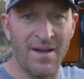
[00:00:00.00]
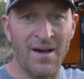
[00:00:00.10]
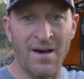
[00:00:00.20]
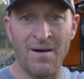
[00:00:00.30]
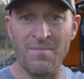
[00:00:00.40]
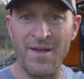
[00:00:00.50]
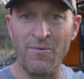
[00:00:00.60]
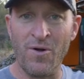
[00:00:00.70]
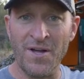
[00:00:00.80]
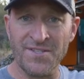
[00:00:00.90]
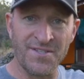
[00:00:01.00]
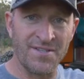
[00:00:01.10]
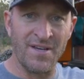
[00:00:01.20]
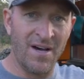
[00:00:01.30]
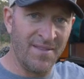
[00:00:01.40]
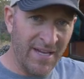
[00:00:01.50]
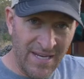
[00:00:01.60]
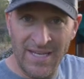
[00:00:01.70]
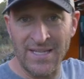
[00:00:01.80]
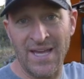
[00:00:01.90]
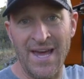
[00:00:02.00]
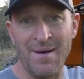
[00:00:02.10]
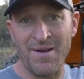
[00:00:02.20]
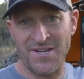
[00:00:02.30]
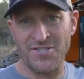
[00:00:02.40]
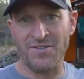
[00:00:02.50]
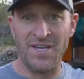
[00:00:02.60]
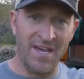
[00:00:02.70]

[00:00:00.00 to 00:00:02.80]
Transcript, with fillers: that runs, that can heat the cab actually,